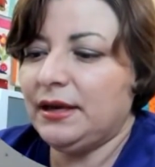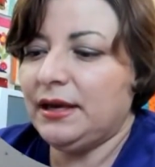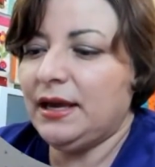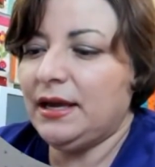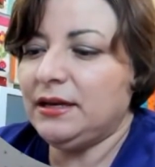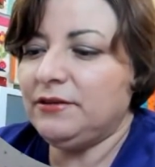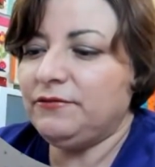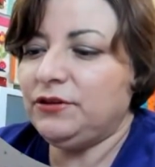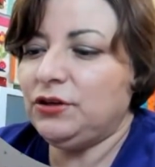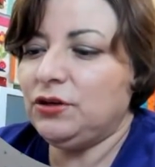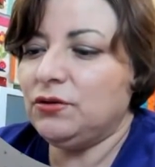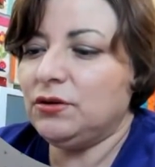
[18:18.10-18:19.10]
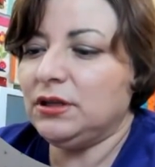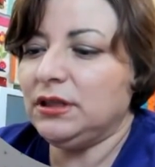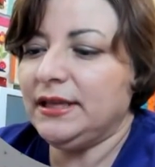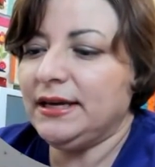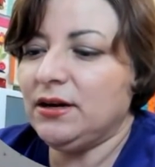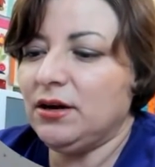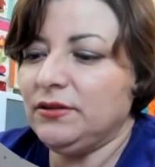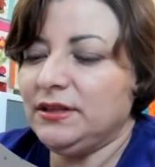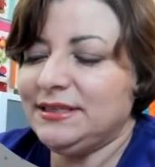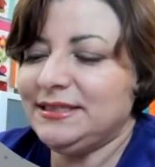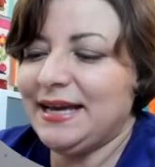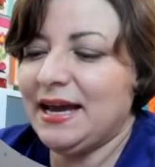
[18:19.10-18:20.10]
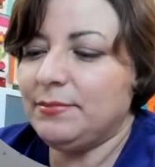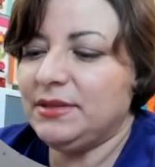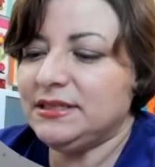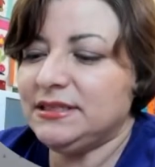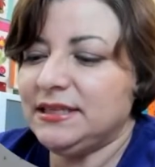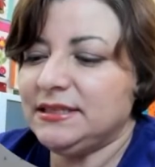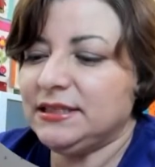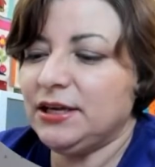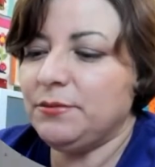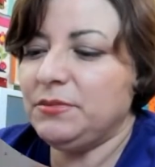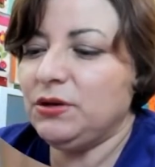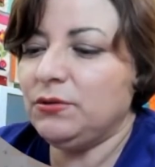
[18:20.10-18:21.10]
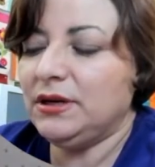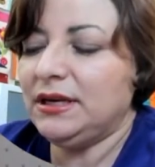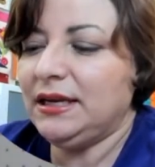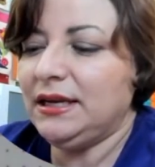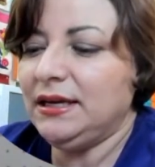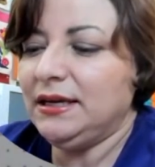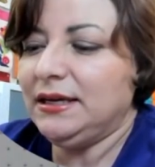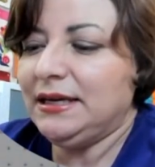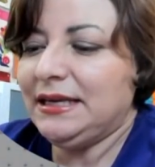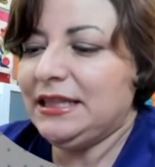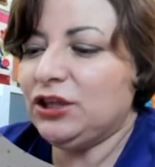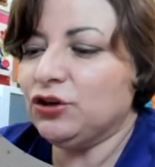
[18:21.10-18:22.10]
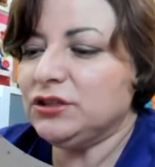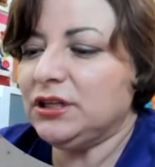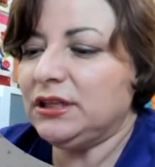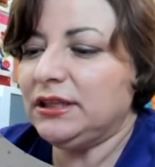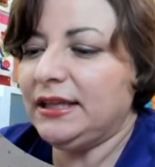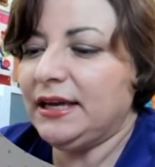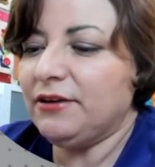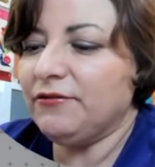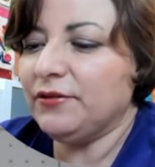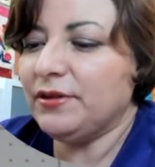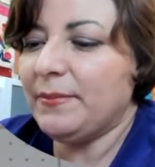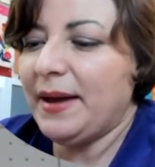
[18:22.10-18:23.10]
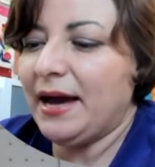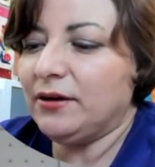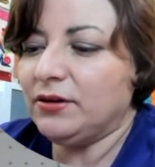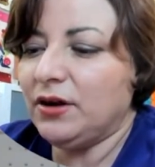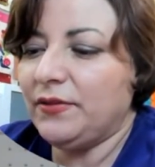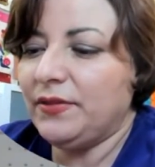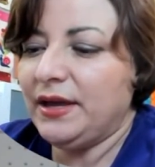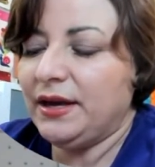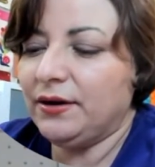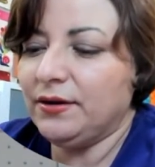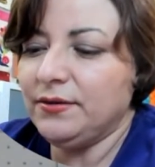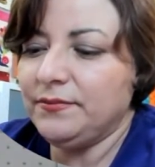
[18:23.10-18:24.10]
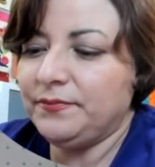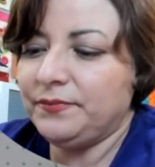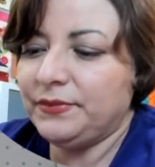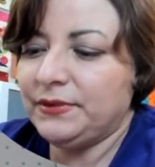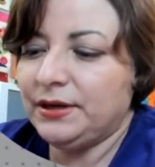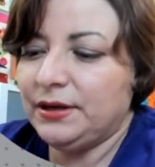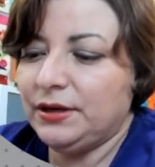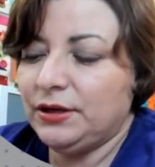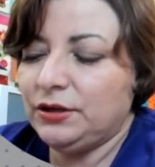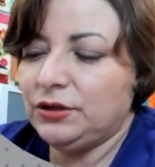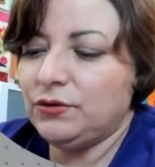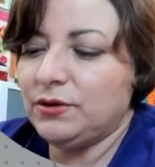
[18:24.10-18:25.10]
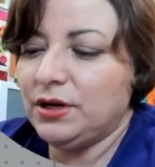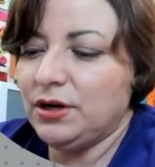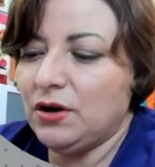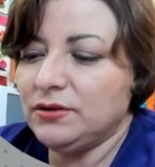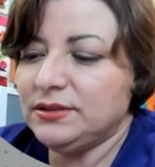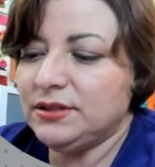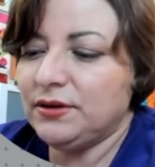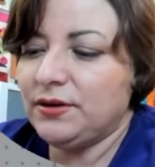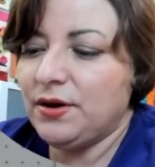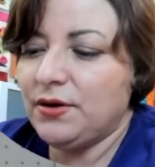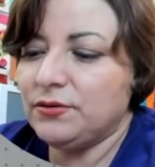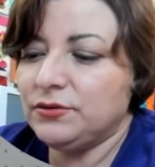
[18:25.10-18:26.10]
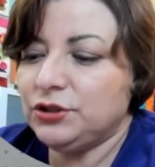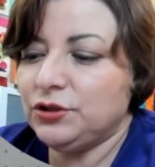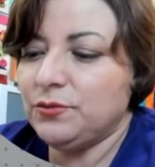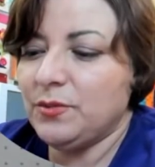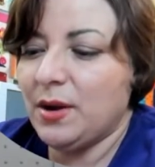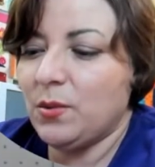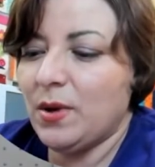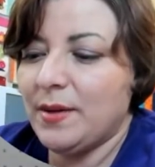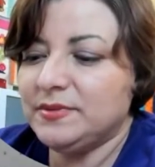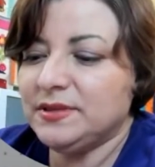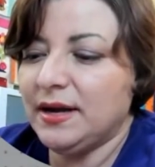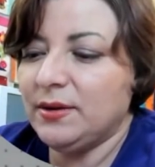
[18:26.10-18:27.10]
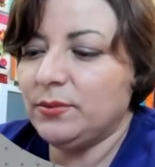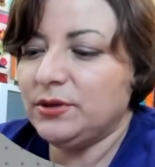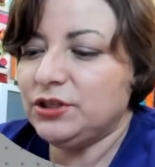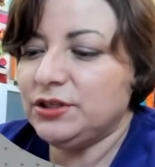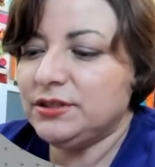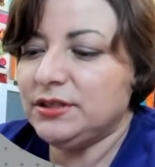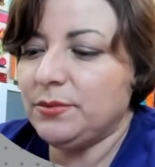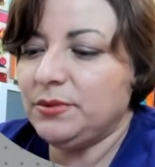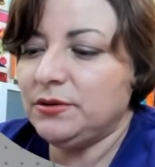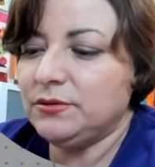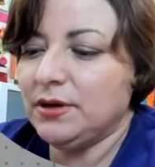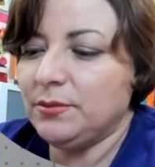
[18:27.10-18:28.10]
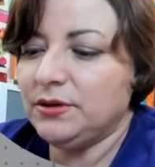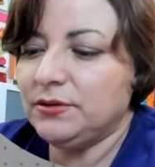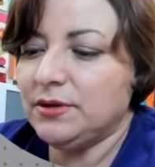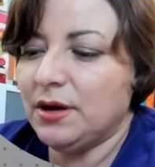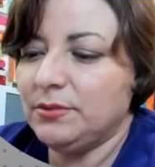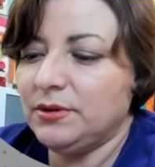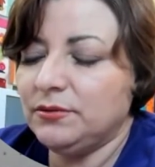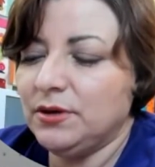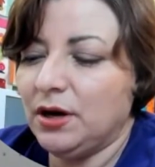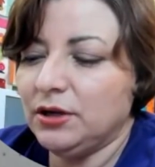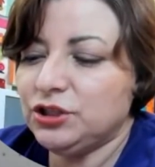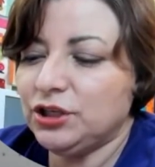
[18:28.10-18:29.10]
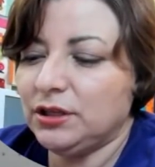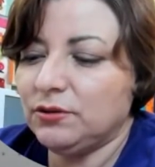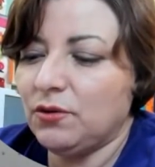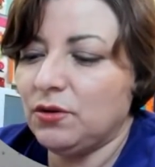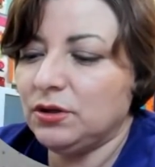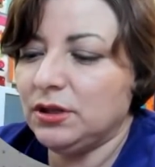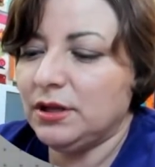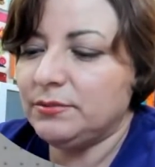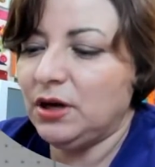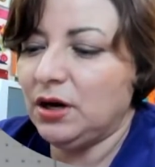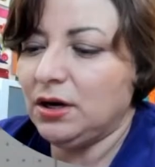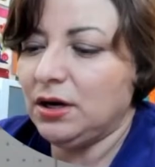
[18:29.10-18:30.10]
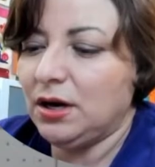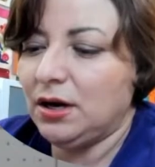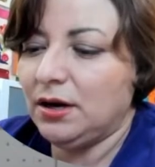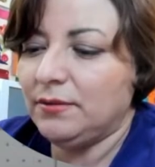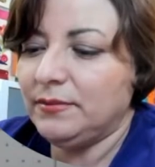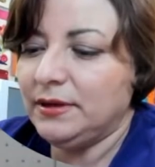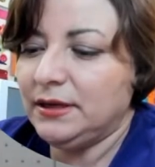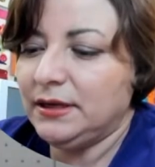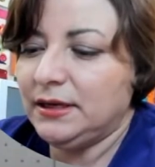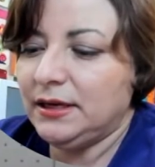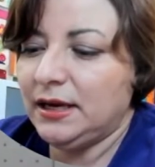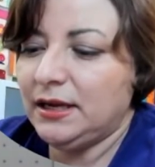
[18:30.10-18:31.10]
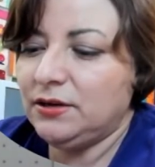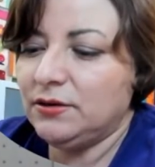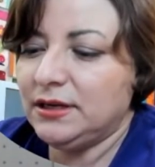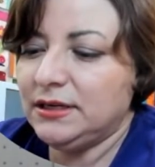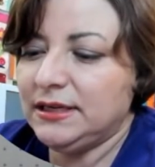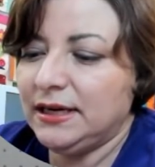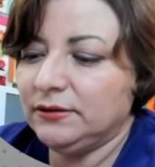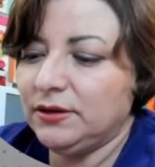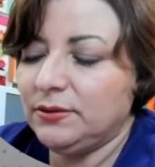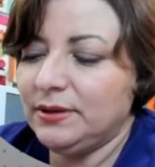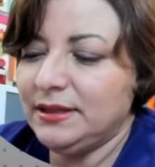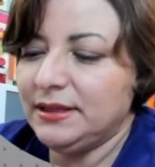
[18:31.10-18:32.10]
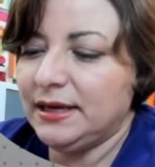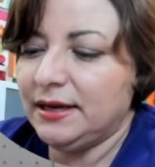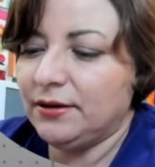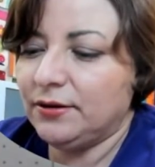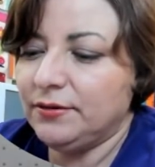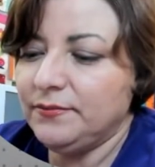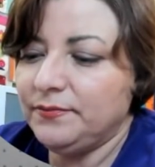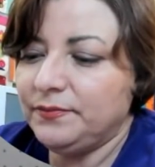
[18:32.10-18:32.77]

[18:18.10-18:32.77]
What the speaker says: And if you click on the tab that says community, there's a link for the pattern on there. You can also go to my website, which is www.jellyrollclub.com, and you can download it there.